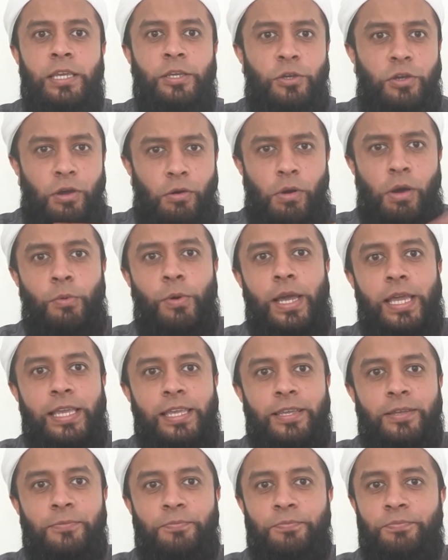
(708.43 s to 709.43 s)
Go
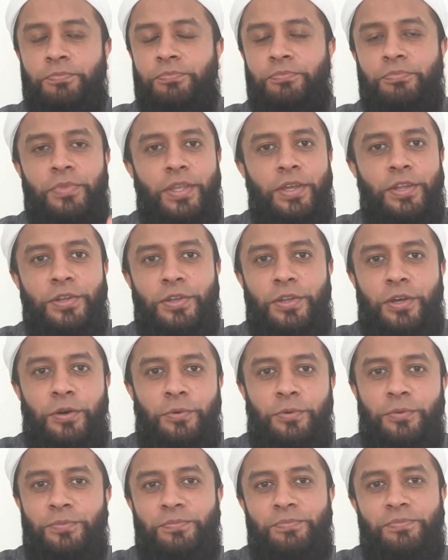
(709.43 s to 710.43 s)
away.
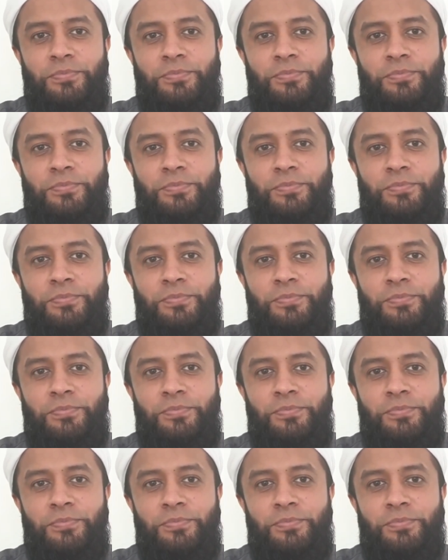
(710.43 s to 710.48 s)
No.